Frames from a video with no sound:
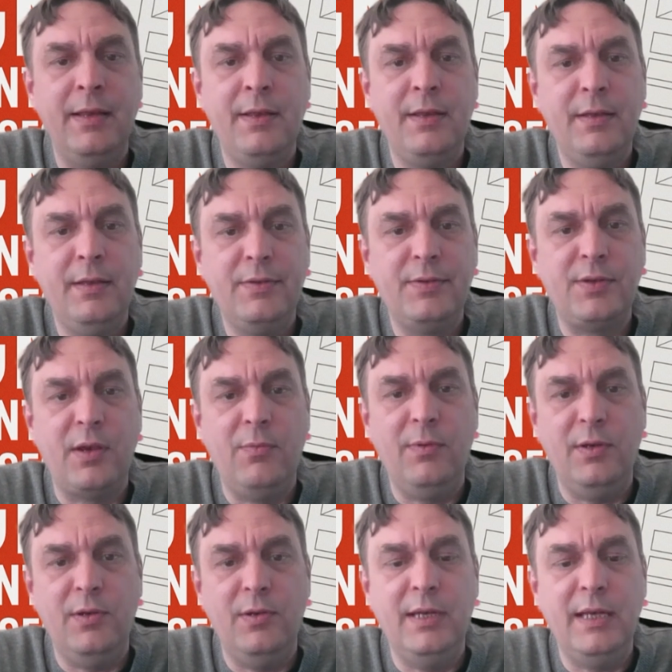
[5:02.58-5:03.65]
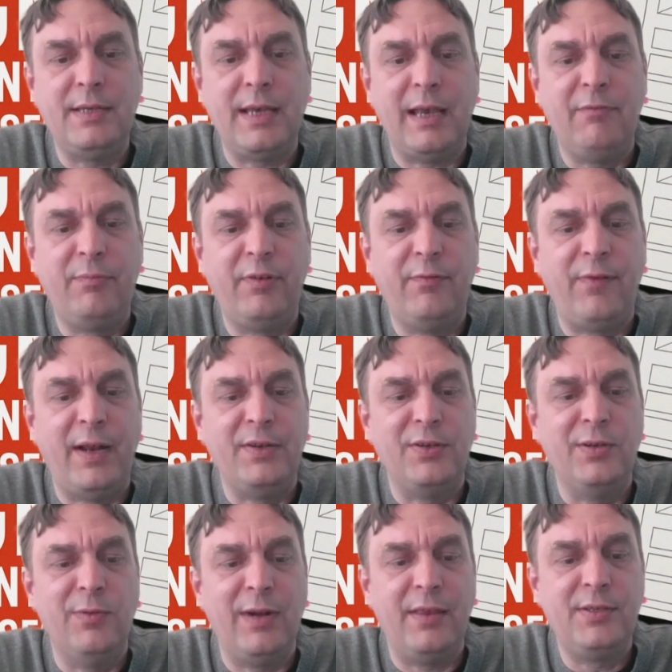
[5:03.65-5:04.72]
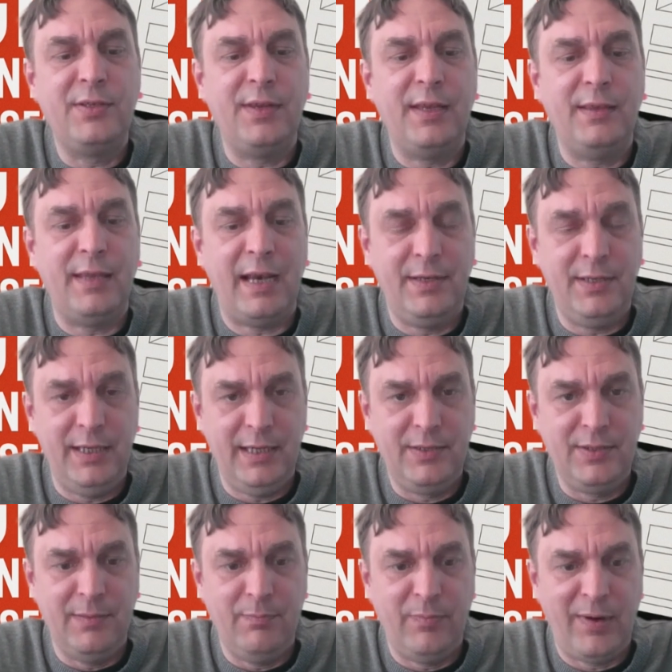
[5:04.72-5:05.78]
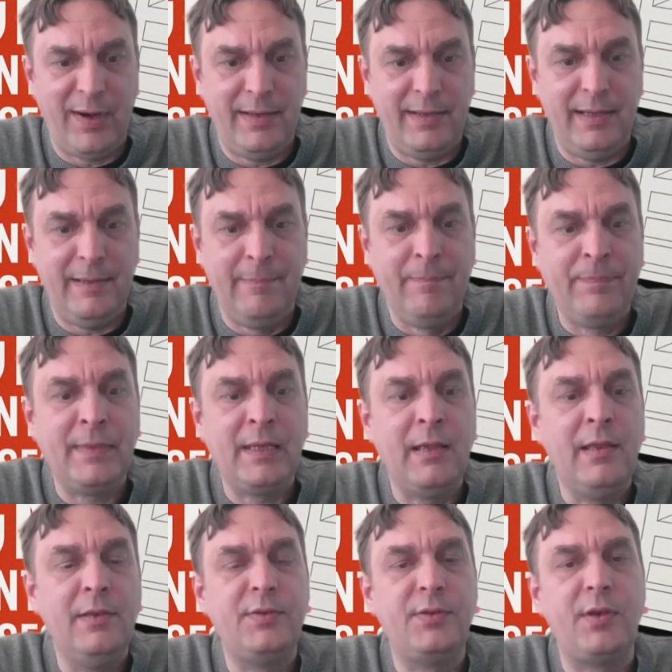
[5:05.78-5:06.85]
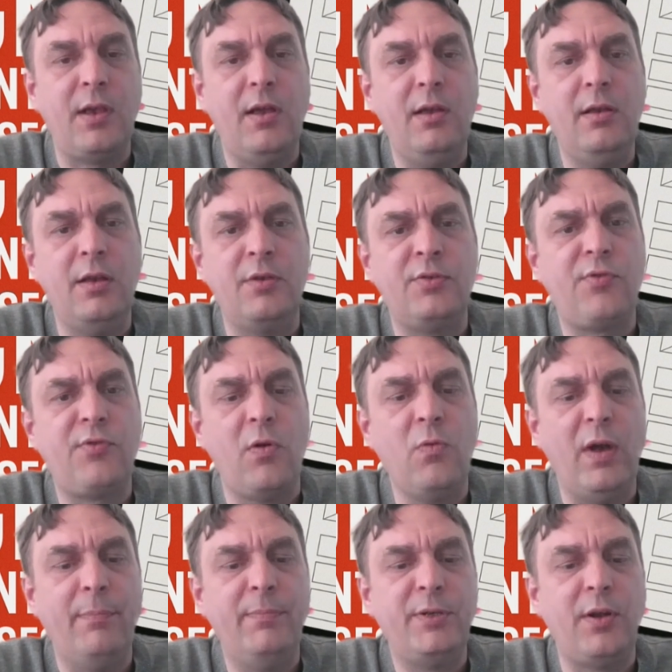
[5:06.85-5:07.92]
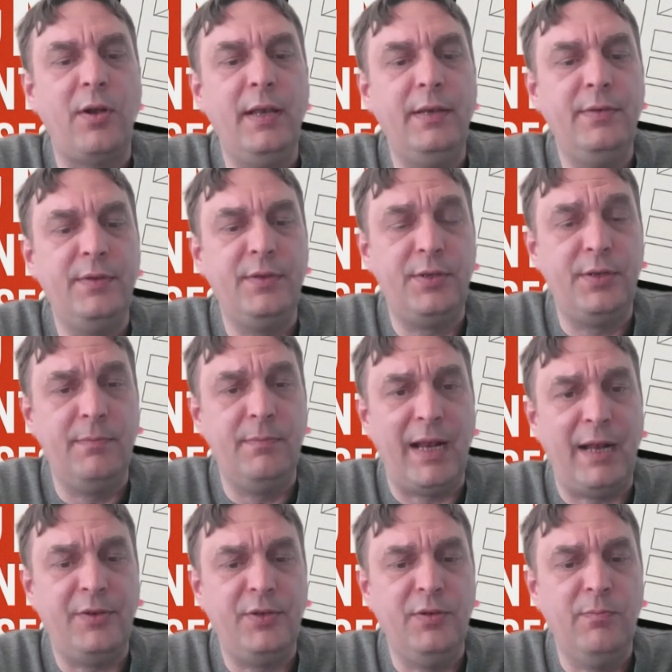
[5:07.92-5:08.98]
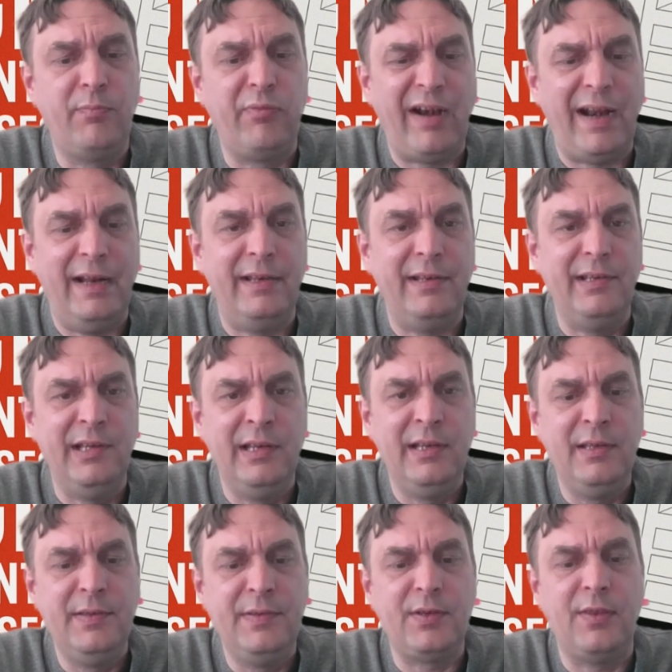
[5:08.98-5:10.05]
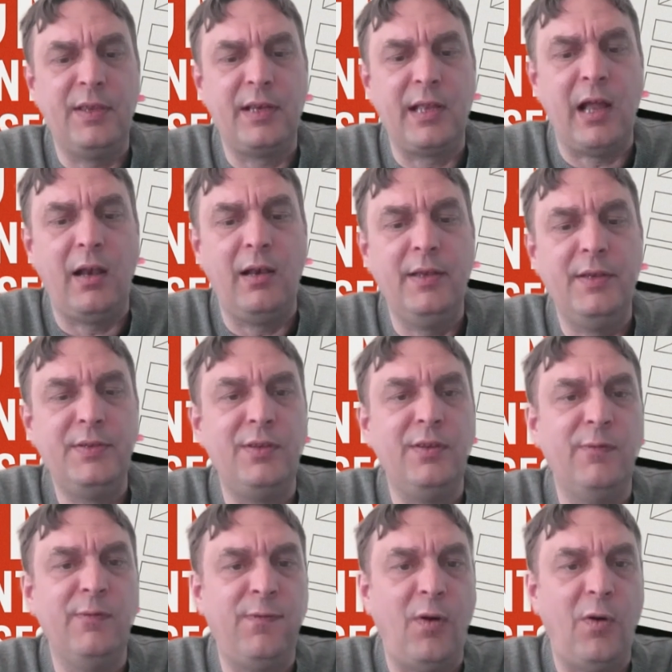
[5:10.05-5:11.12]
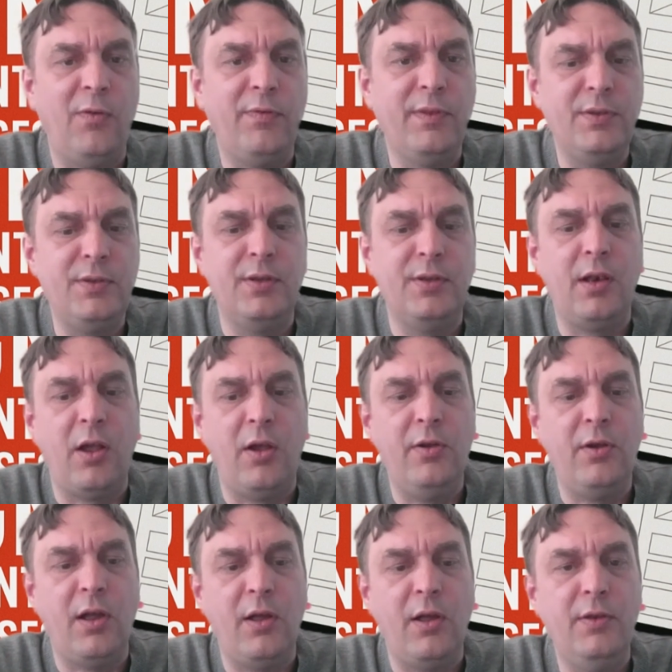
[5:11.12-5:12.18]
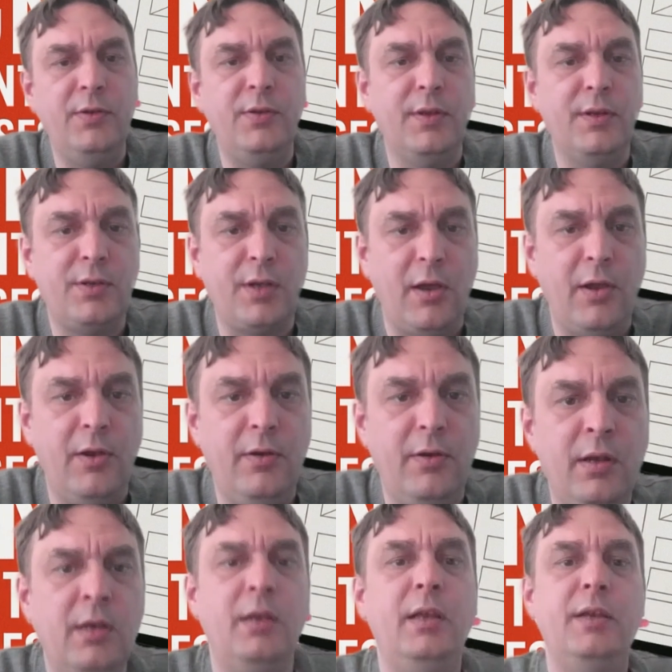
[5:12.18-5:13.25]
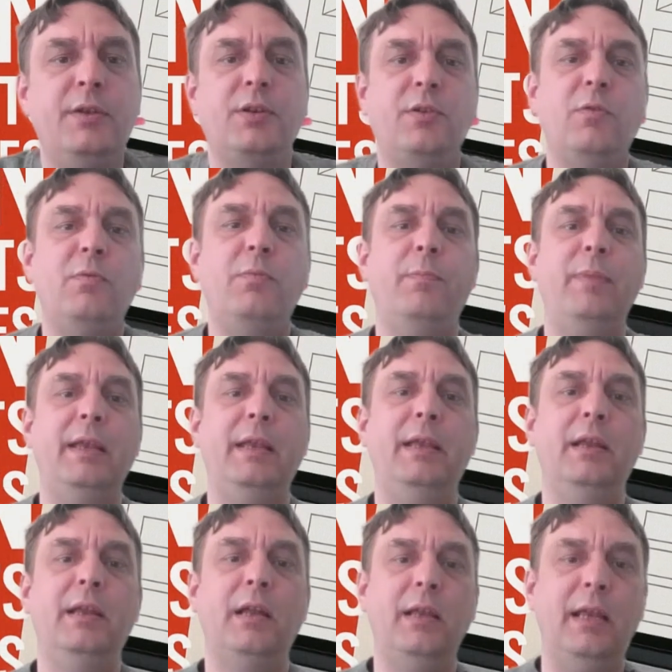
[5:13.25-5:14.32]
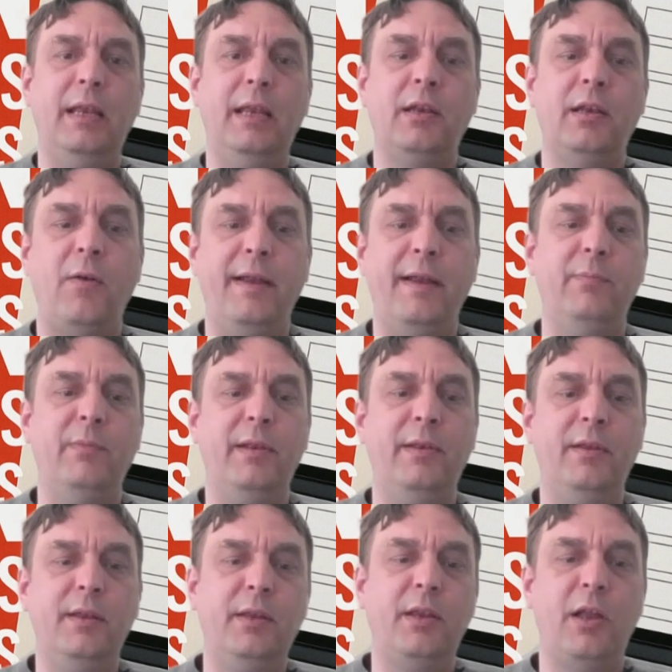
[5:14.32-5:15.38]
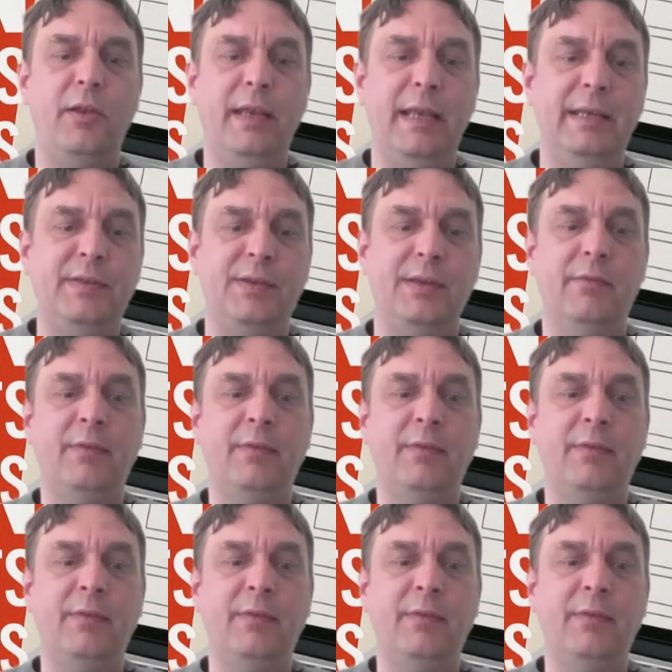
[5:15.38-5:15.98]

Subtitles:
So you need to have professional aesthetics and branding. So a strong website should match your brand. So the colors, the fonts, the logos, the tone should all be in alignment and cohesive.